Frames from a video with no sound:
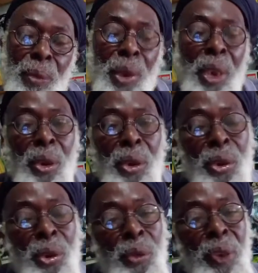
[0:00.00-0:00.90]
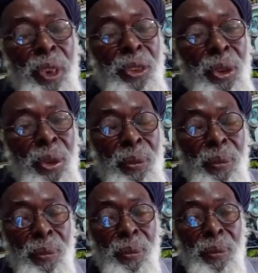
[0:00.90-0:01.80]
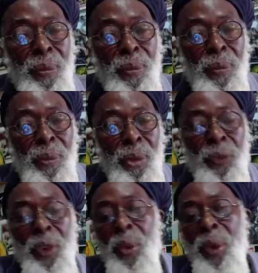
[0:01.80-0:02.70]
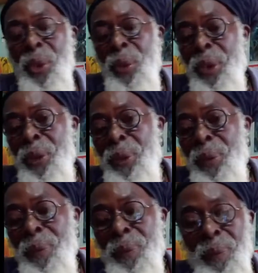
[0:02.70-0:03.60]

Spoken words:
We not gonna go over this, so go follow what you are doing.